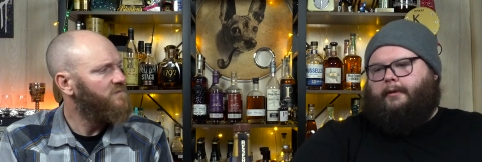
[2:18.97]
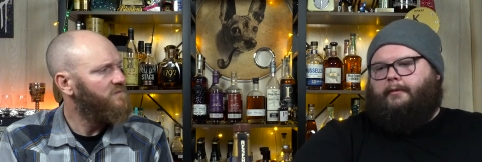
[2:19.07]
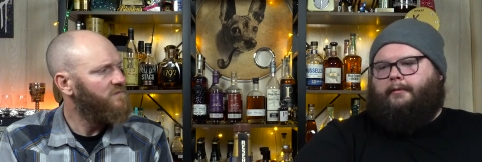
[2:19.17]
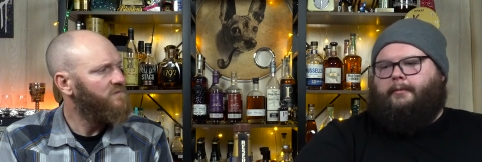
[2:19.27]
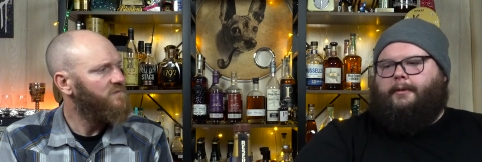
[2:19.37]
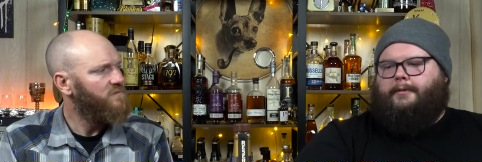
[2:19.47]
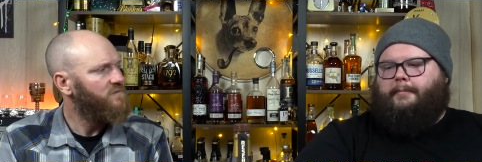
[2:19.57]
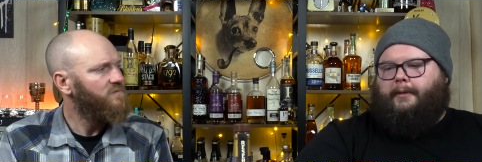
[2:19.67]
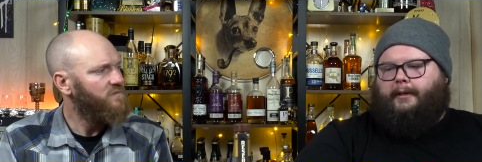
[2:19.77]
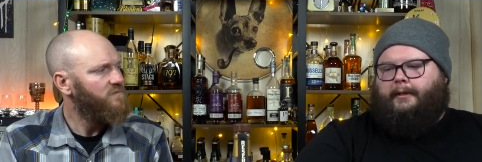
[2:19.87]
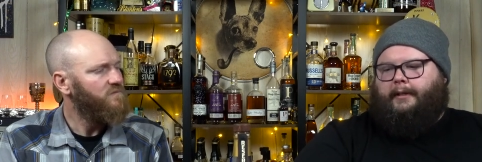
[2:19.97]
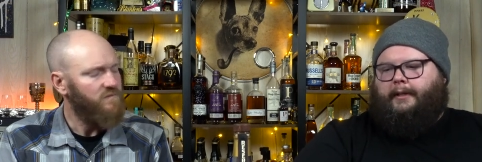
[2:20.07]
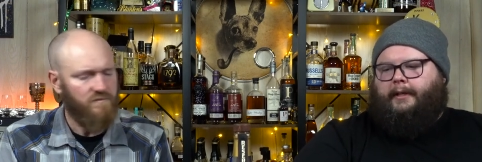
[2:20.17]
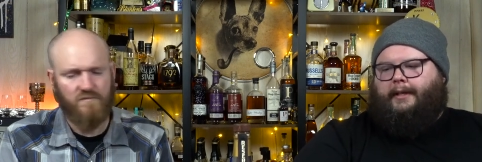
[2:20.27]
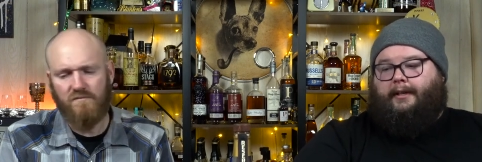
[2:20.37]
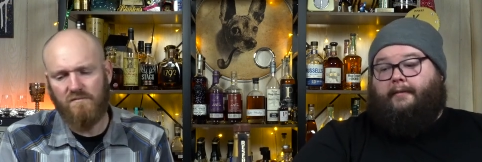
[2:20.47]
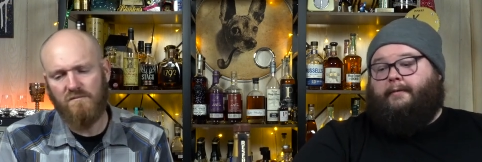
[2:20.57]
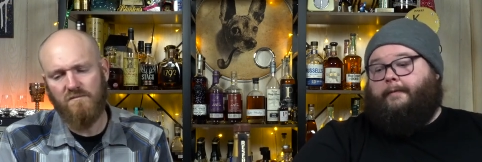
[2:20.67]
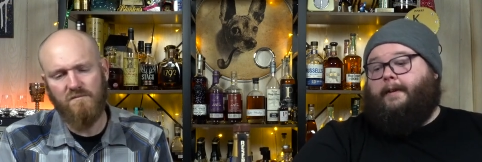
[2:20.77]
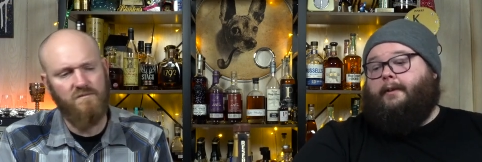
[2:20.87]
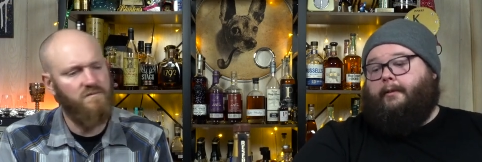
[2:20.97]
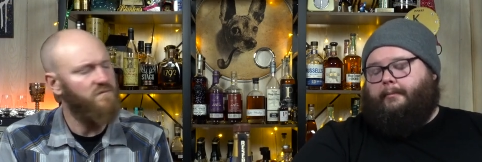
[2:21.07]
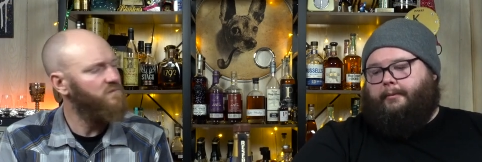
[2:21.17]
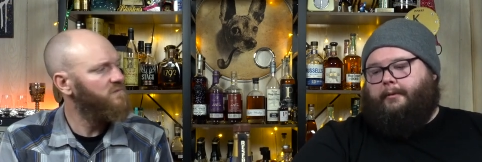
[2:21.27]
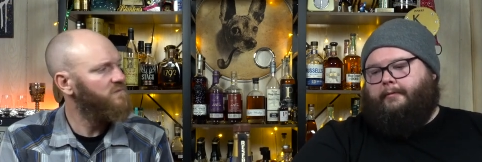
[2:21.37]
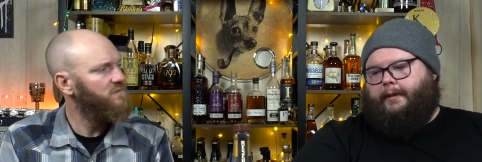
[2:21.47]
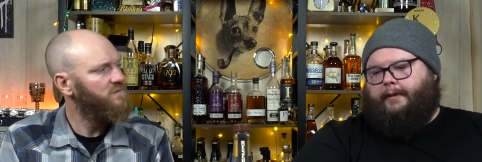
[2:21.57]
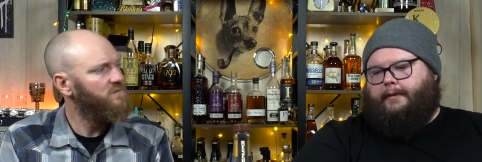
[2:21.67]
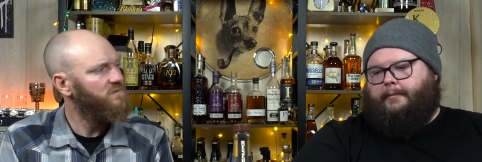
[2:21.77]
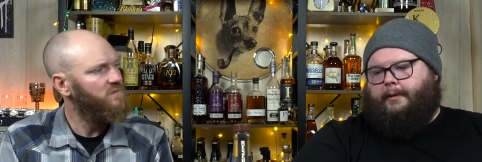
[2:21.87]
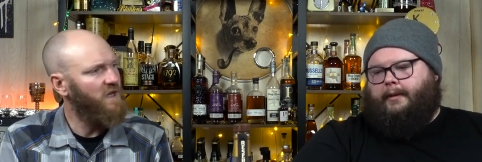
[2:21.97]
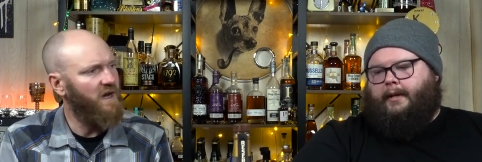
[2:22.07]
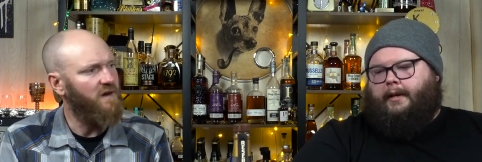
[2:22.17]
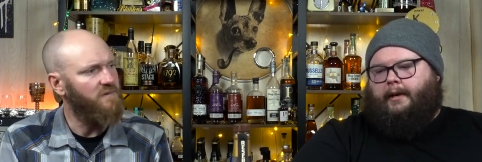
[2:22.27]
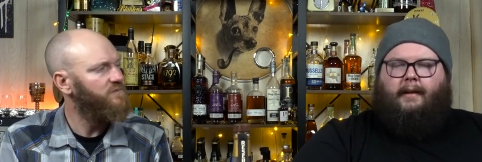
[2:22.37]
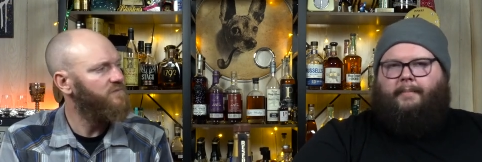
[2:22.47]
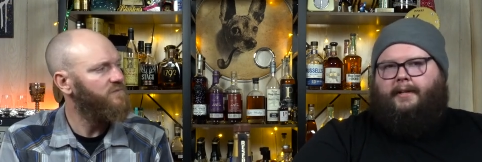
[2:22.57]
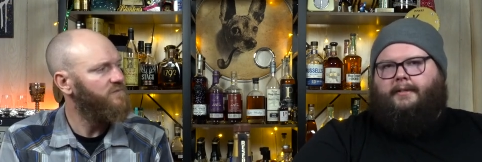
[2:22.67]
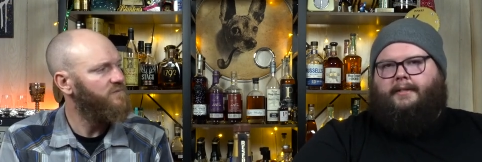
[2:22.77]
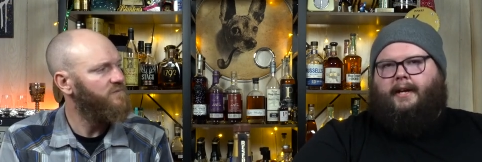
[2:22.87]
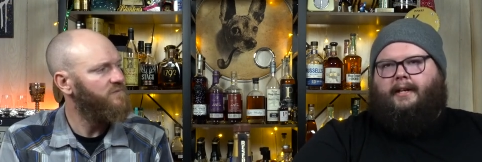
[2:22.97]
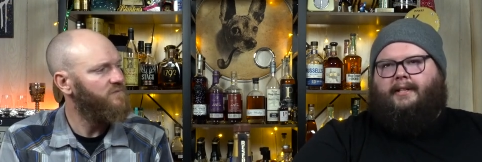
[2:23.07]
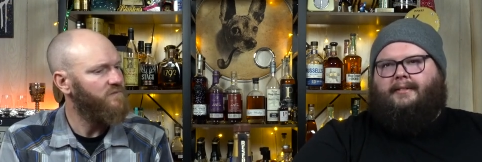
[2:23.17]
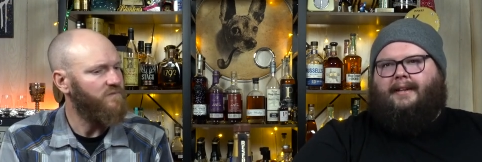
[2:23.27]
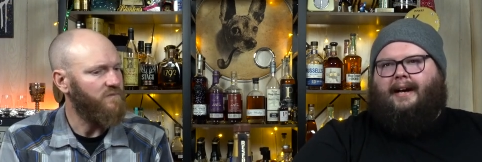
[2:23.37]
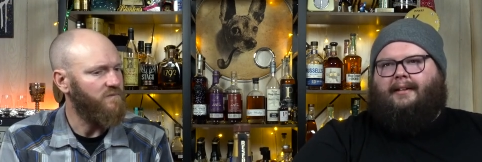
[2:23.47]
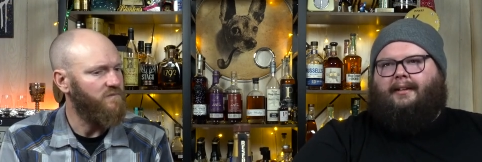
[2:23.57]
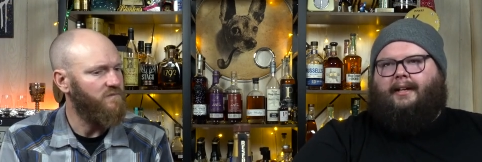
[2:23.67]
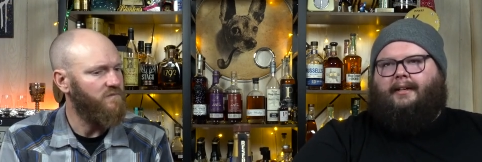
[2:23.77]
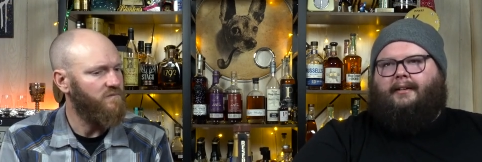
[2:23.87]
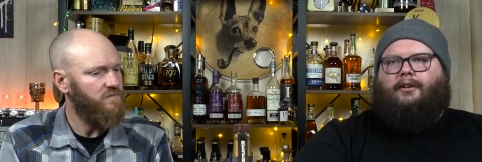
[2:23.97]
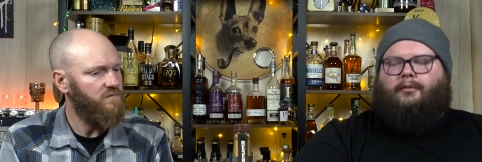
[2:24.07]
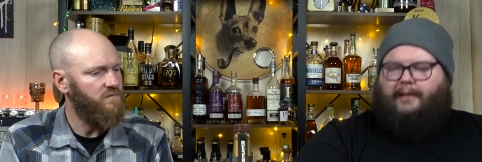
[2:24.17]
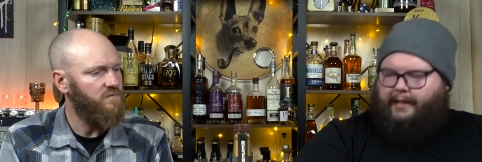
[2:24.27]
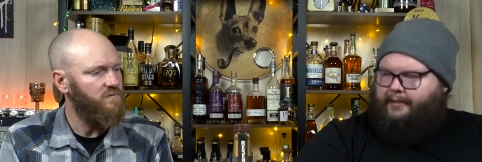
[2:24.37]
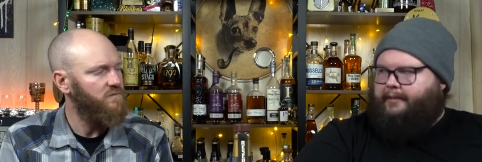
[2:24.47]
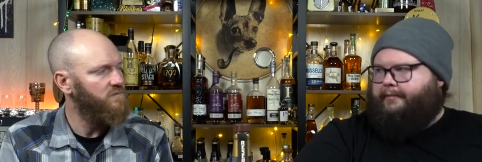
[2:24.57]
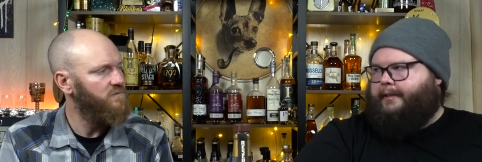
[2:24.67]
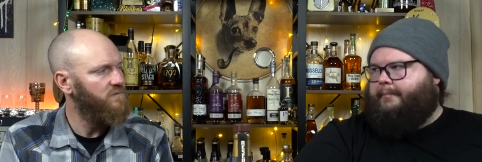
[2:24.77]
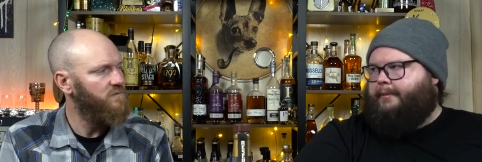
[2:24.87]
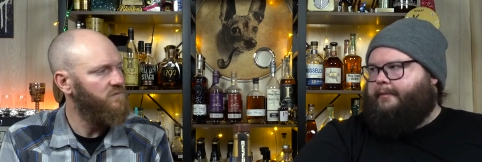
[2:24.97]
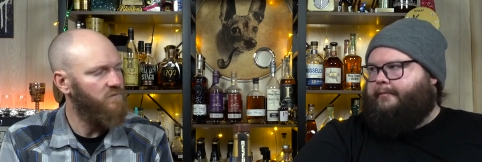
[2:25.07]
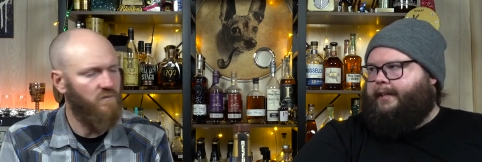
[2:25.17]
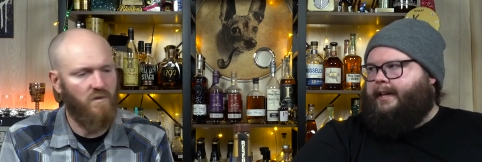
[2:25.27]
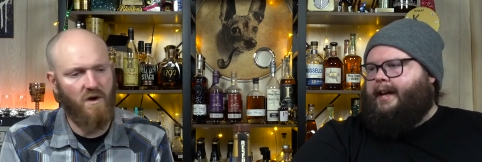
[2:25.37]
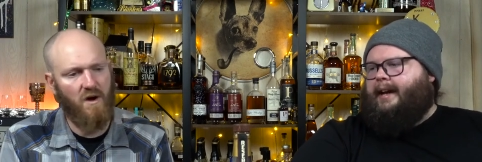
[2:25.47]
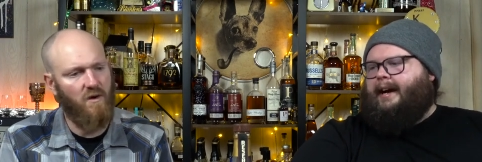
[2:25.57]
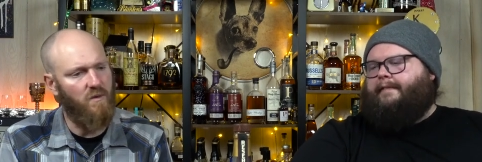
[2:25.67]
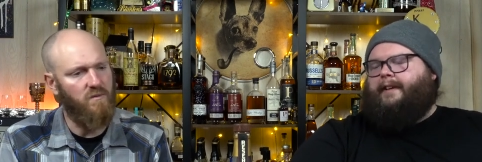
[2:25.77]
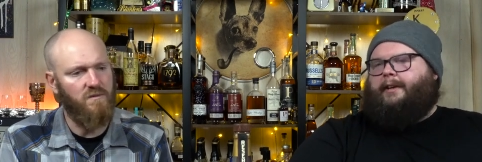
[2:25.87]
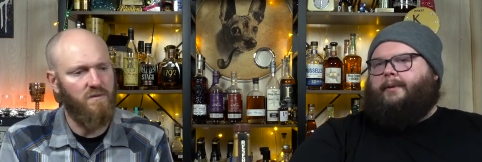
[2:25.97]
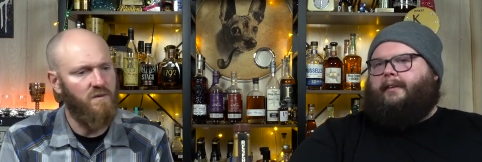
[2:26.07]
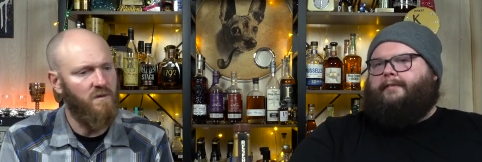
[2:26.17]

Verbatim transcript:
Speaker 1: order for the most part. And you can feel the proof on this one. Yeah. That being said, it's not like aggressively proofy. No. I feel like when I